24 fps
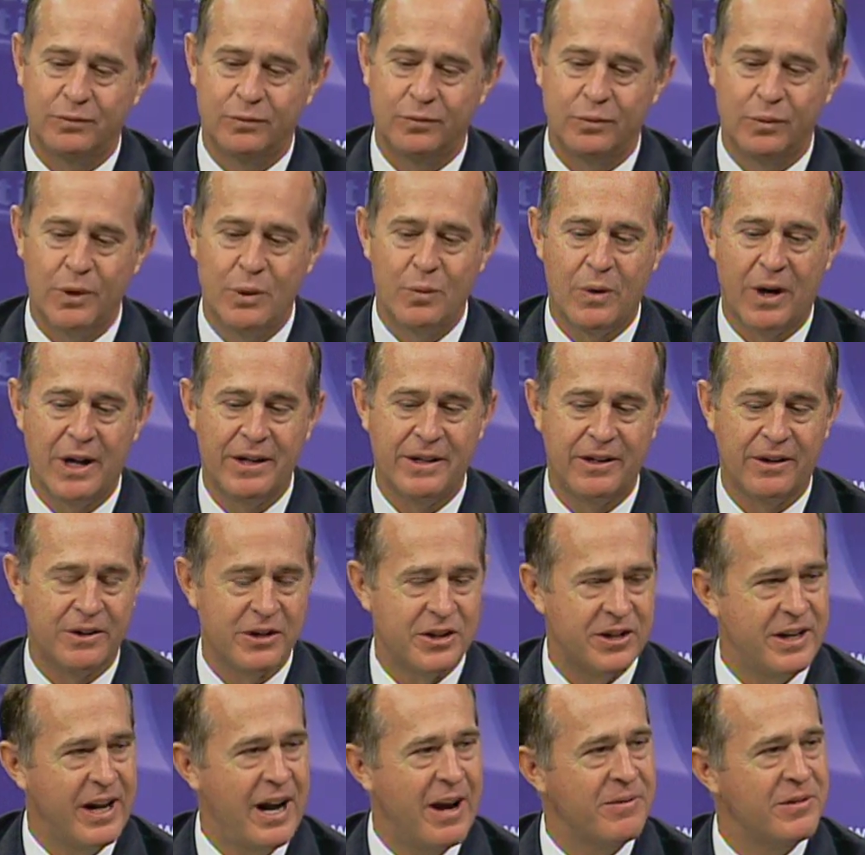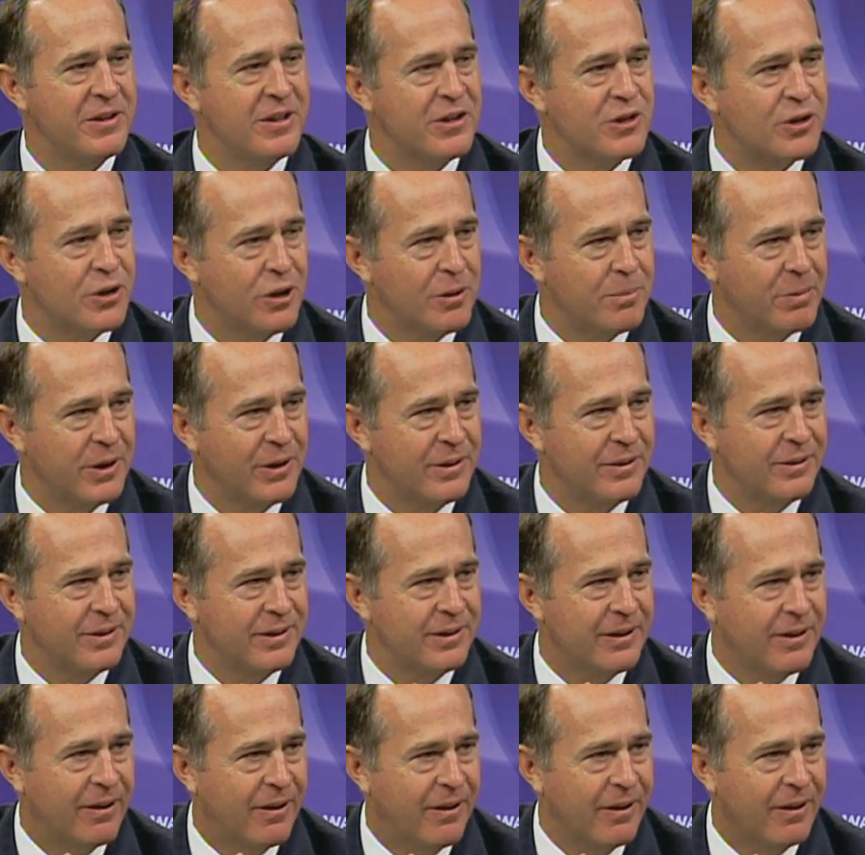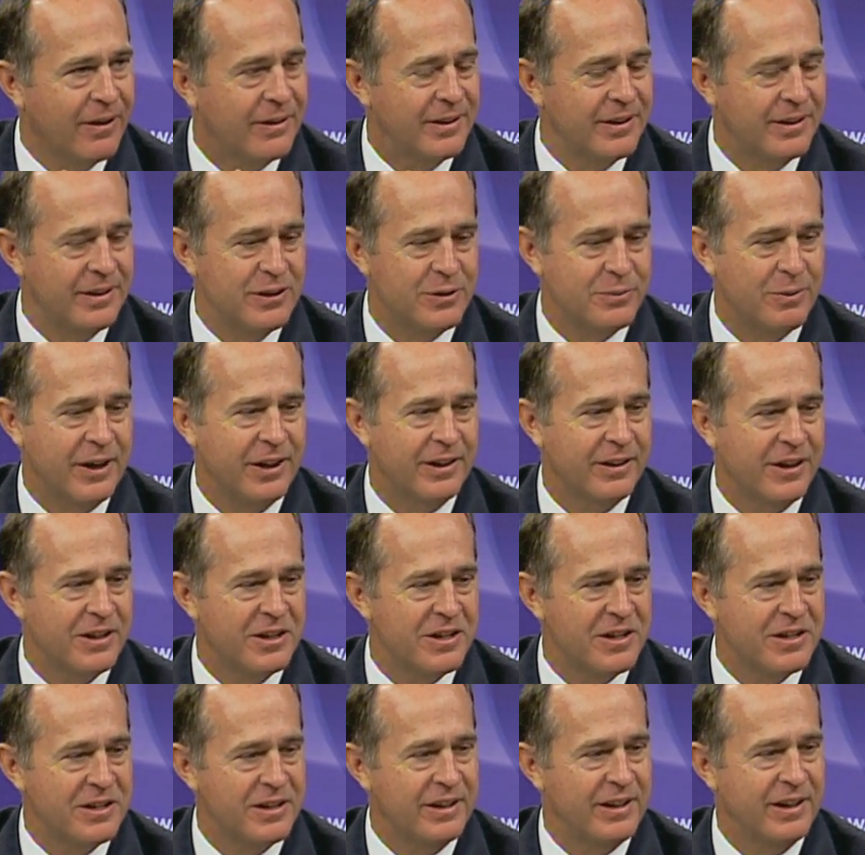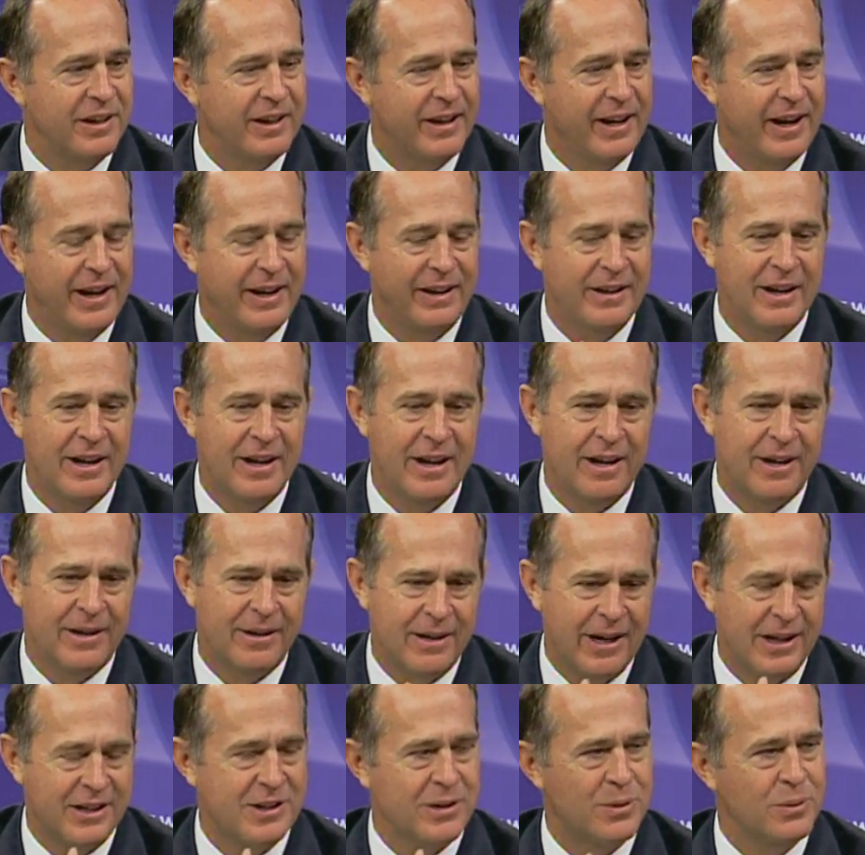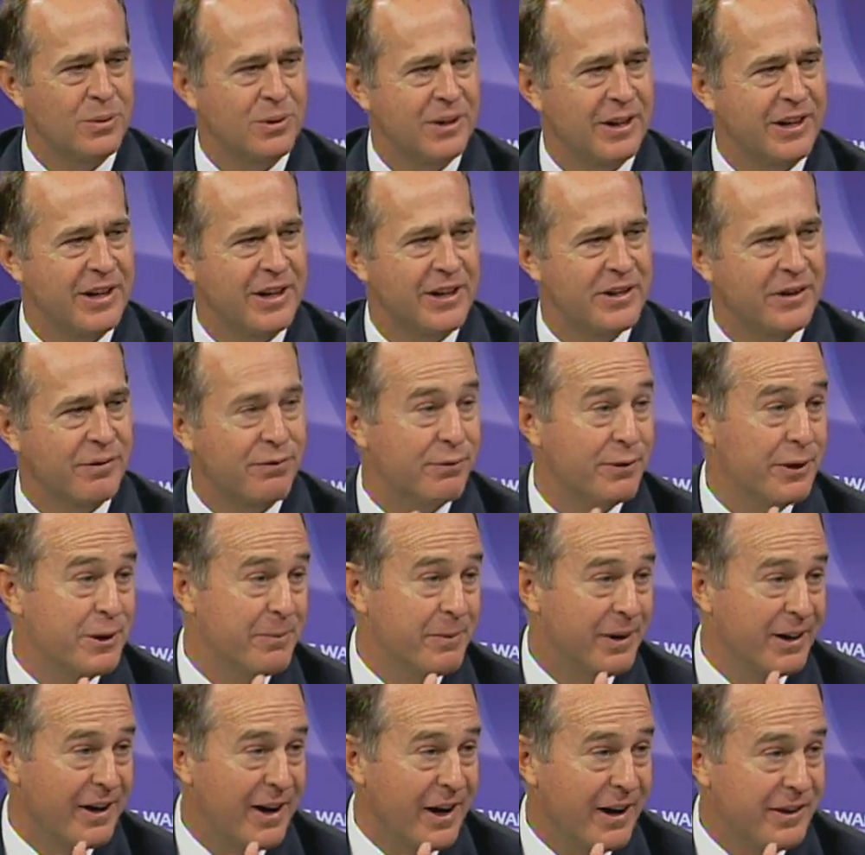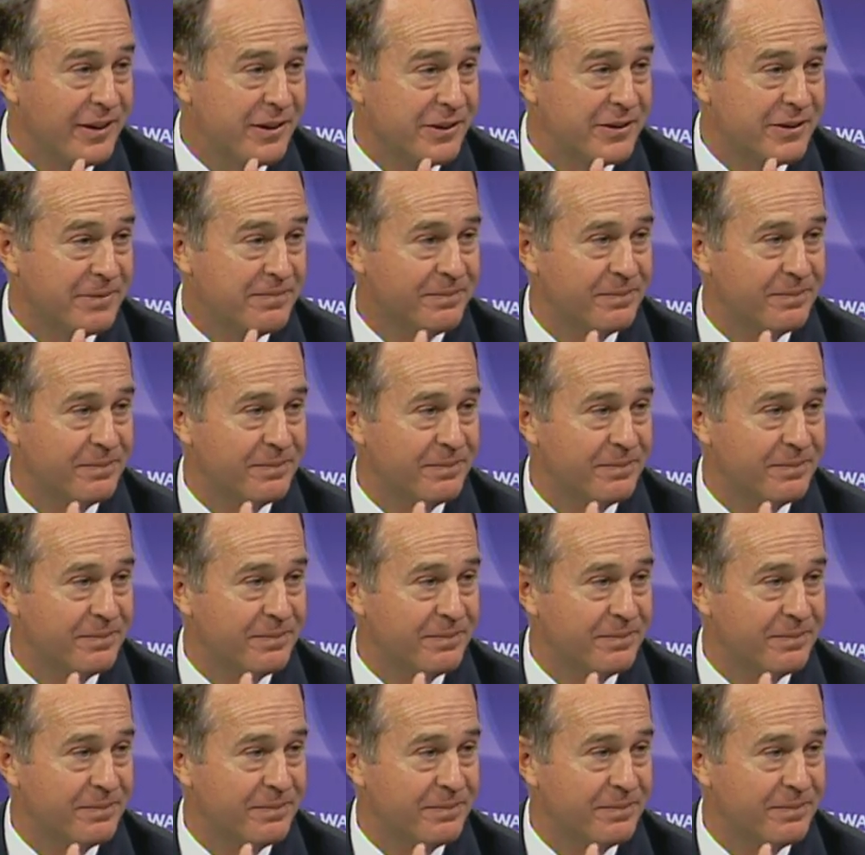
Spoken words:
we want our staff to interpret these regulations I guess through the lens of freedom and kindness.